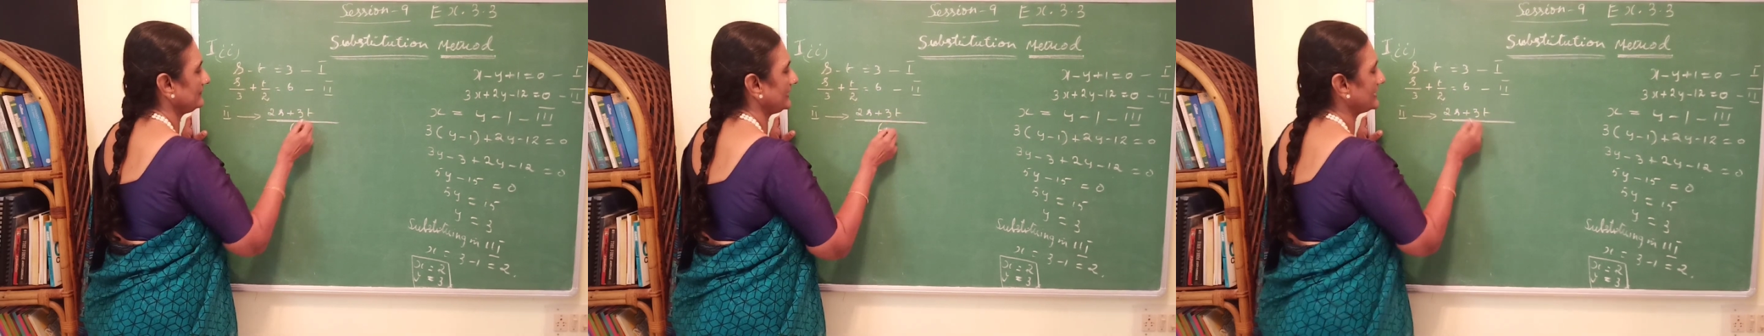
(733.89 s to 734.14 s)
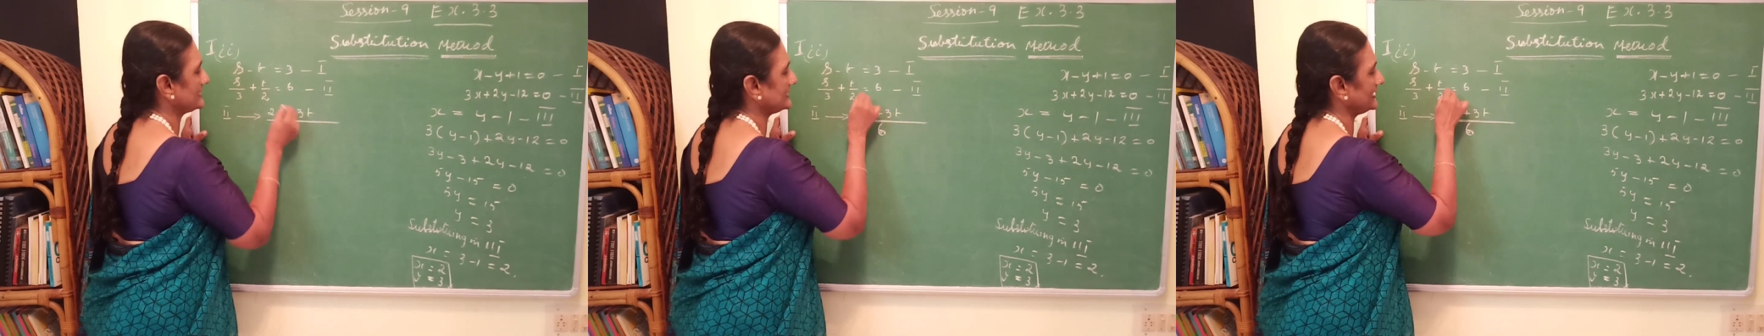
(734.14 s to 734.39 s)

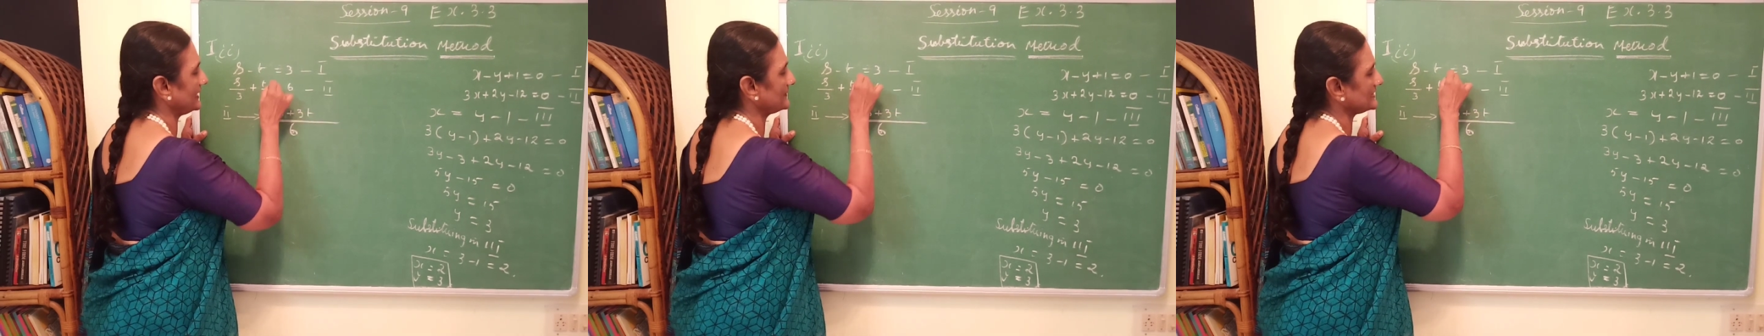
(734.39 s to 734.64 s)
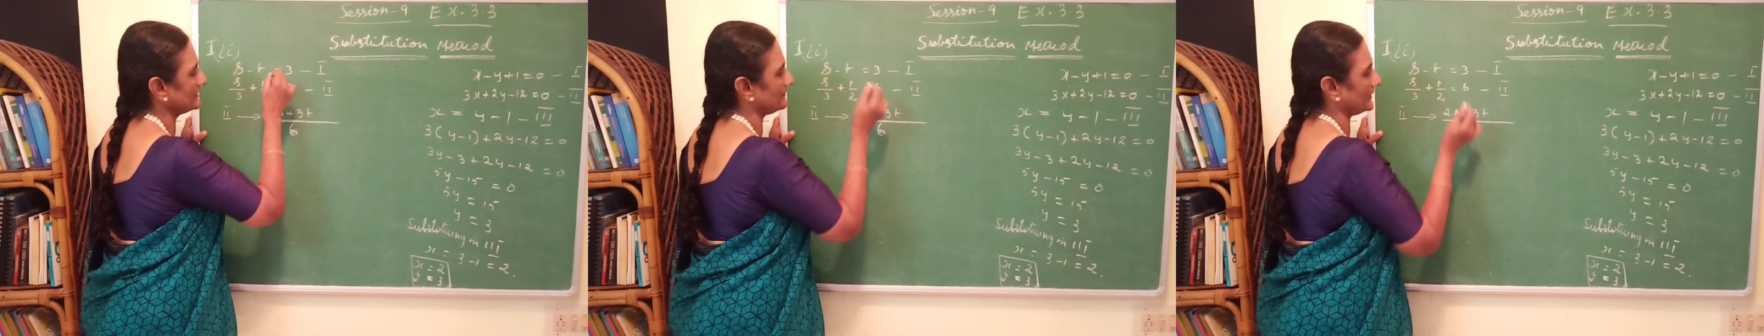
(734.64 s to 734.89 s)

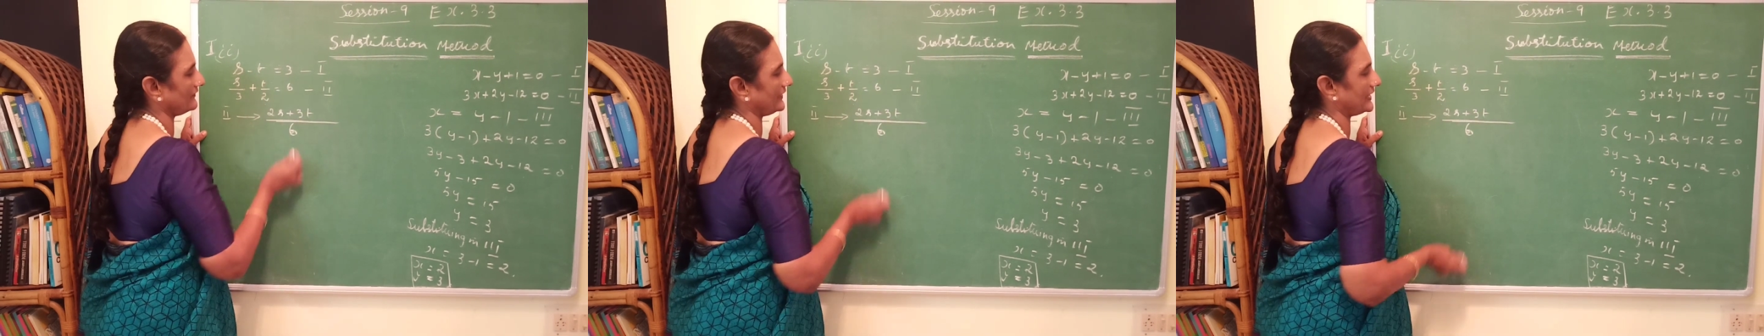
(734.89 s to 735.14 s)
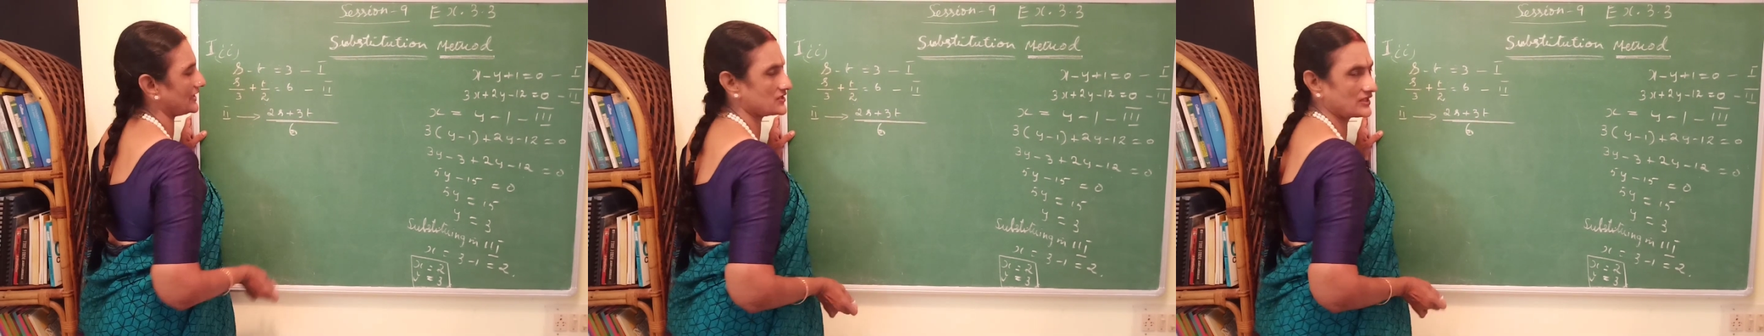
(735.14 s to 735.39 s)
LCM
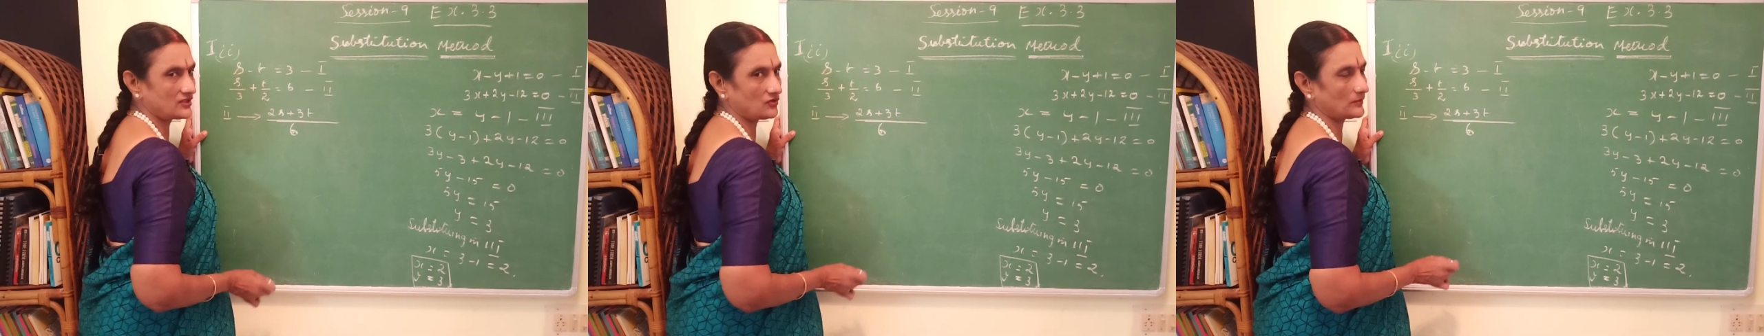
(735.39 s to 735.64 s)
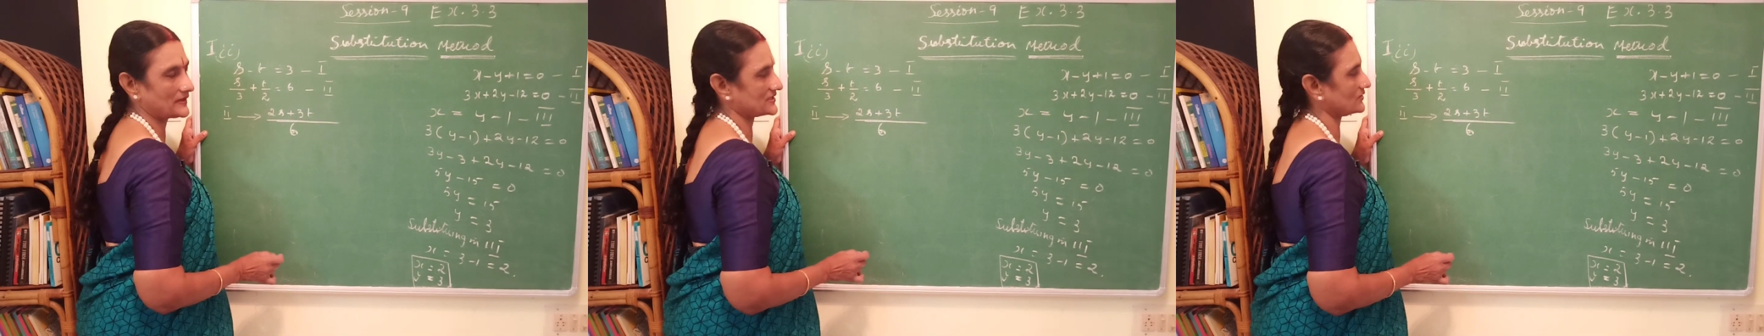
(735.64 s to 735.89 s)
simplification
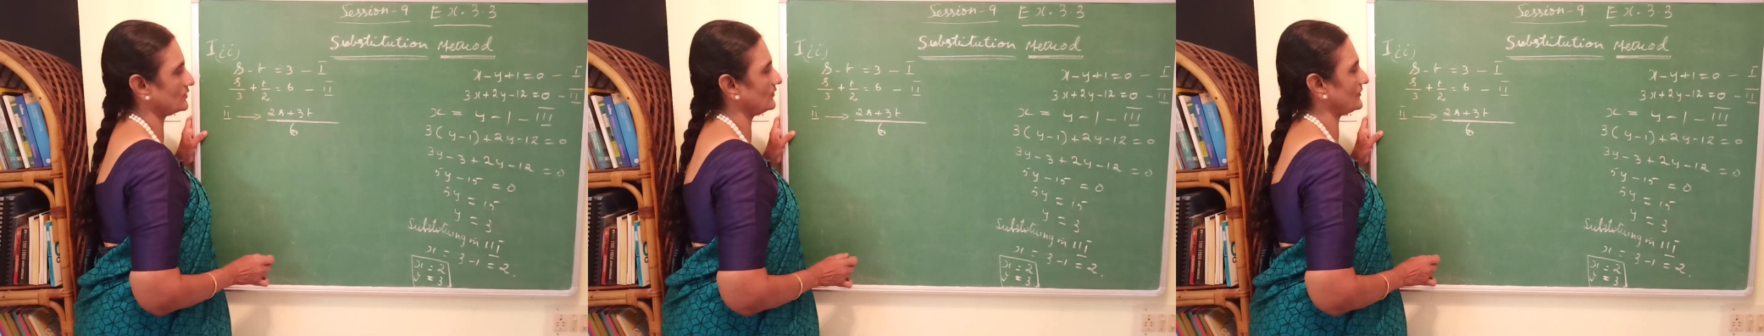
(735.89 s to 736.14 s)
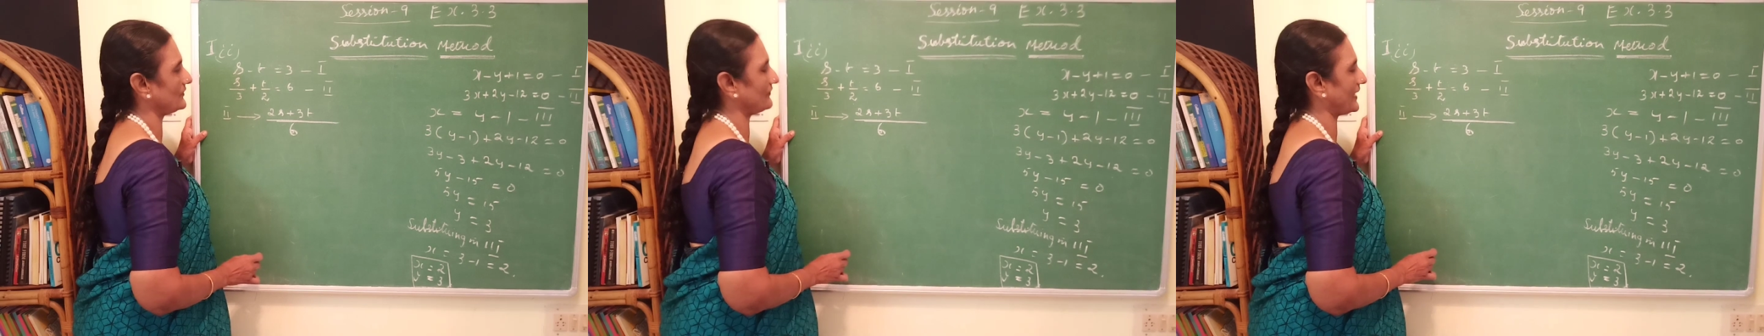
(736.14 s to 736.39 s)
you must know
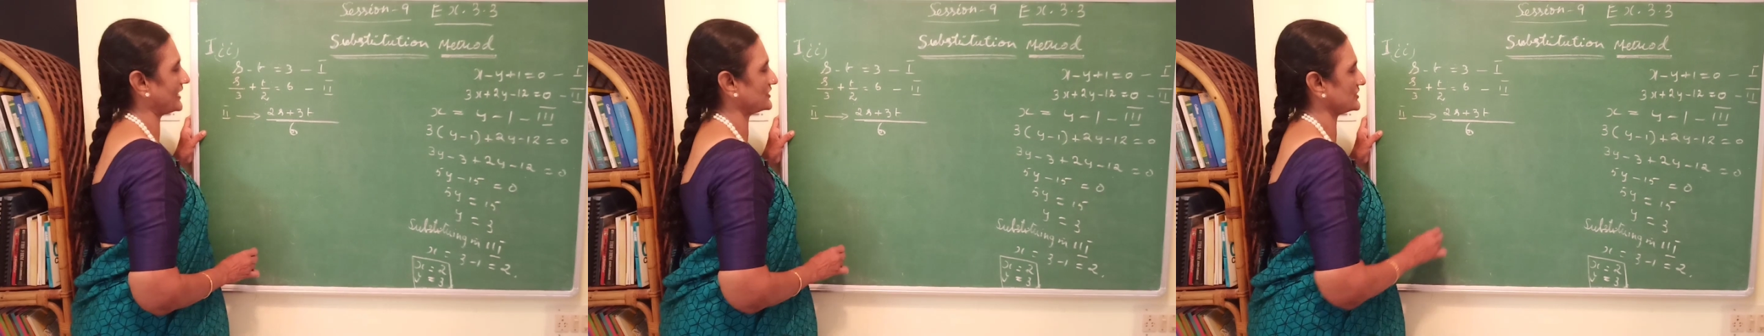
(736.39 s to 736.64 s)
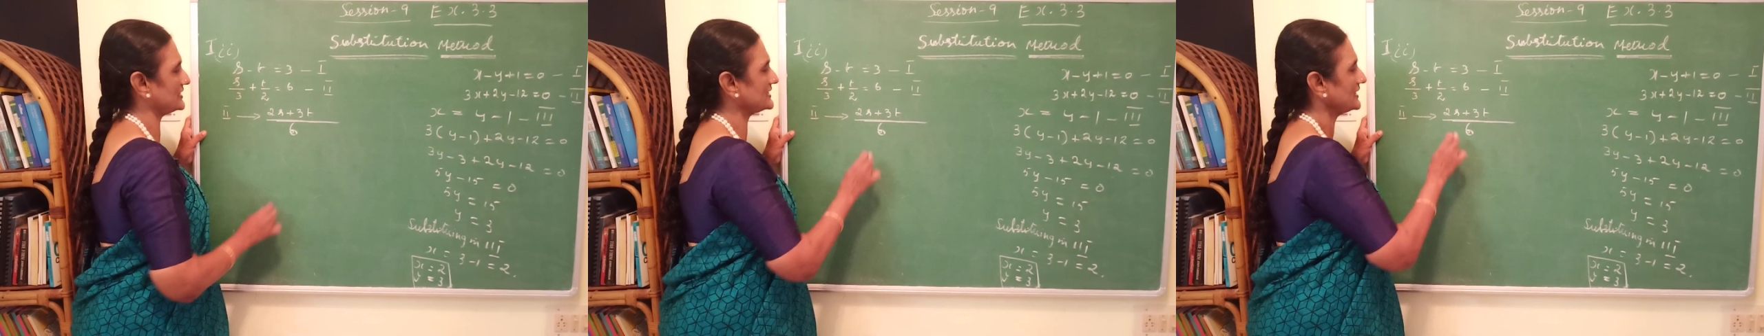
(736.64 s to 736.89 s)
for
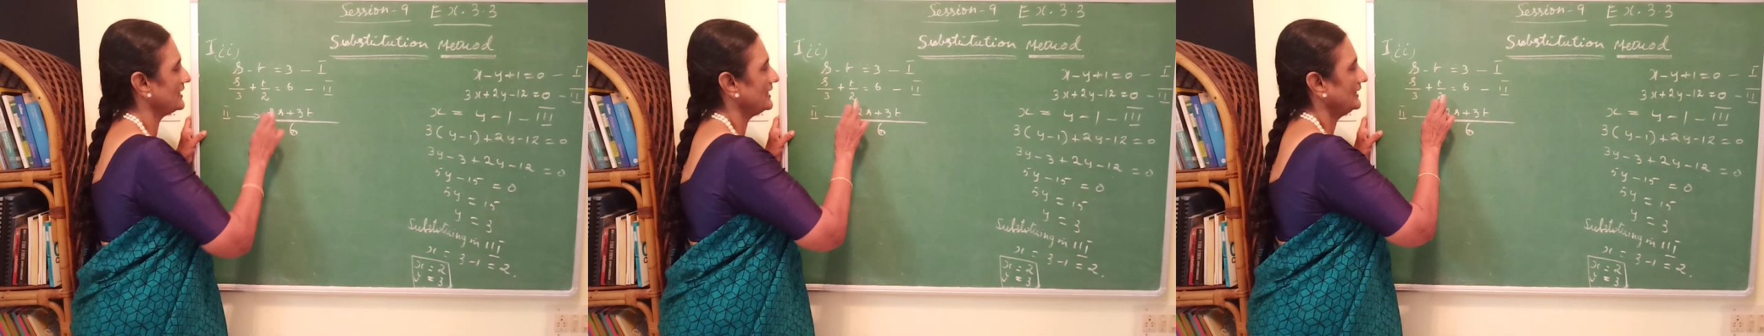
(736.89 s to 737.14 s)
fractions.